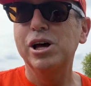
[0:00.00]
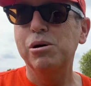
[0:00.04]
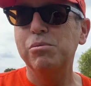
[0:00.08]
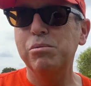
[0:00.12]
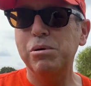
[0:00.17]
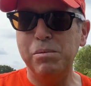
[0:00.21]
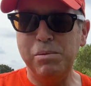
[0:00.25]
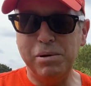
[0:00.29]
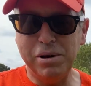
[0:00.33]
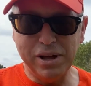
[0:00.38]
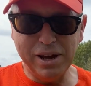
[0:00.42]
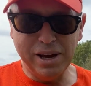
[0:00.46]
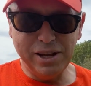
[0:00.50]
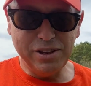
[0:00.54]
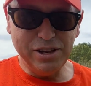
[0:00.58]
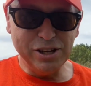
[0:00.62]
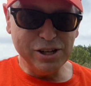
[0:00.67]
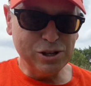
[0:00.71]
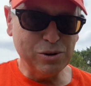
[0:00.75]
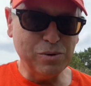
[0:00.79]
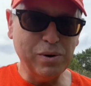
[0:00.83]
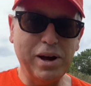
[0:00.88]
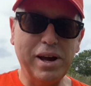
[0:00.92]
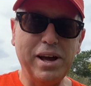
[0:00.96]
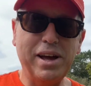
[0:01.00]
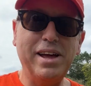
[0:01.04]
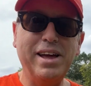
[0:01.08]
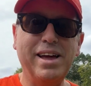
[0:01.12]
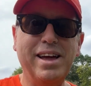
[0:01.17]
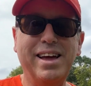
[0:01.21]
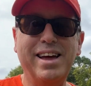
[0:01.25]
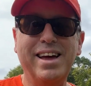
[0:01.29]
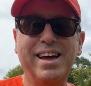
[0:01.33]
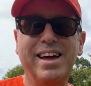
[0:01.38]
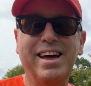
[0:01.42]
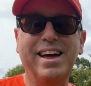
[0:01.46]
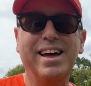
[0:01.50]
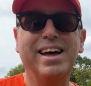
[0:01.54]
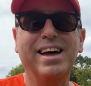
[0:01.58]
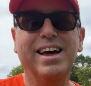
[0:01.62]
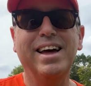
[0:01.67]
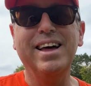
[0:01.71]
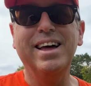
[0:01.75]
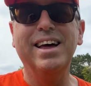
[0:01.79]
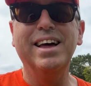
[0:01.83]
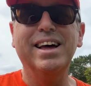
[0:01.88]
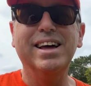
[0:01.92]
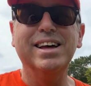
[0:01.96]
Maybe I'll head this way
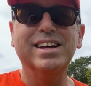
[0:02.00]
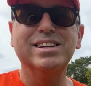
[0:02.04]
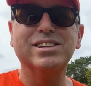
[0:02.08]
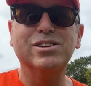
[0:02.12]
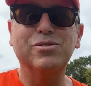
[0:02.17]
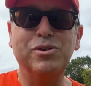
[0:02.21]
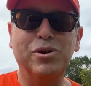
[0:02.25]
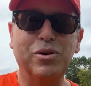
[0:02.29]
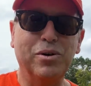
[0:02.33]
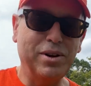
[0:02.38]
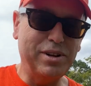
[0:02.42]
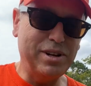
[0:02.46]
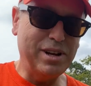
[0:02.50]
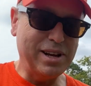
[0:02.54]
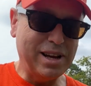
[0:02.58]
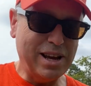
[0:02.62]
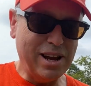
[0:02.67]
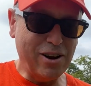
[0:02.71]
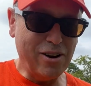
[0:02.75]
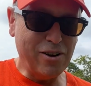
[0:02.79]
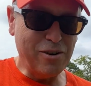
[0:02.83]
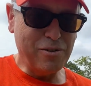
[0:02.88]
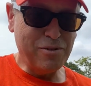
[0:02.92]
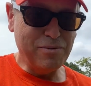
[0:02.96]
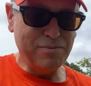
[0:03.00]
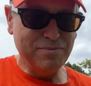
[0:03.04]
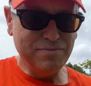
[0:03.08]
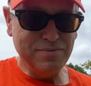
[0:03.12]
so we don't care.